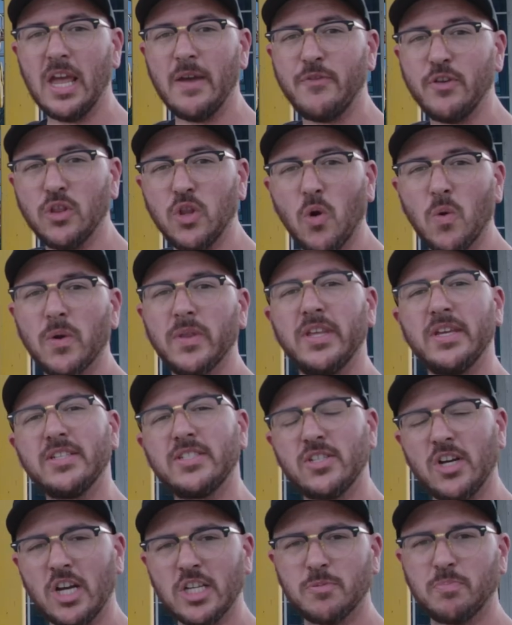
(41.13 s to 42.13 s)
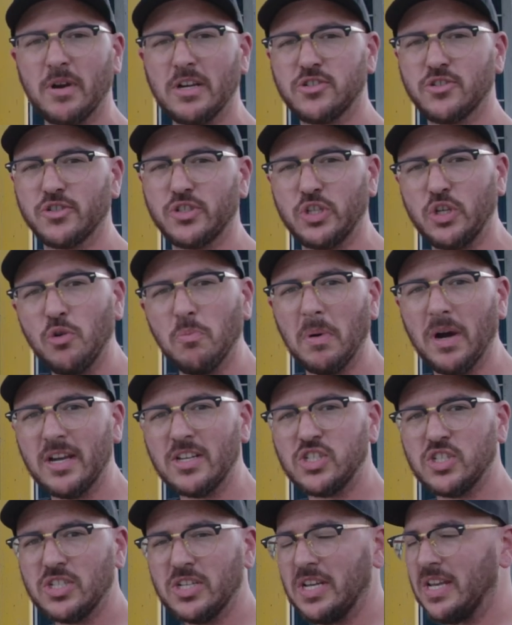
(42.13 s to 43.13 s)
If you lower the exhaust pressure too
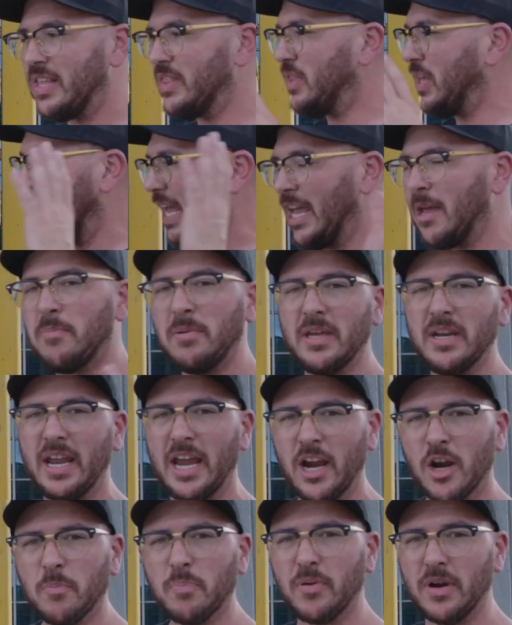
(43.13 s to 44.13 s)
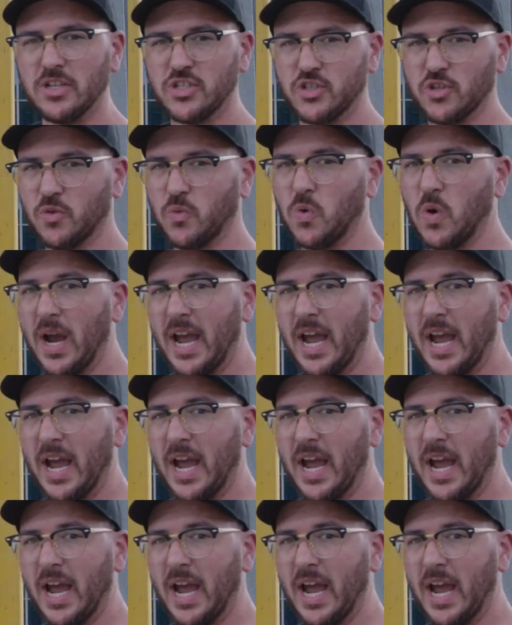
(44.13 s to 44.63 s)
much, the ambient air pressure will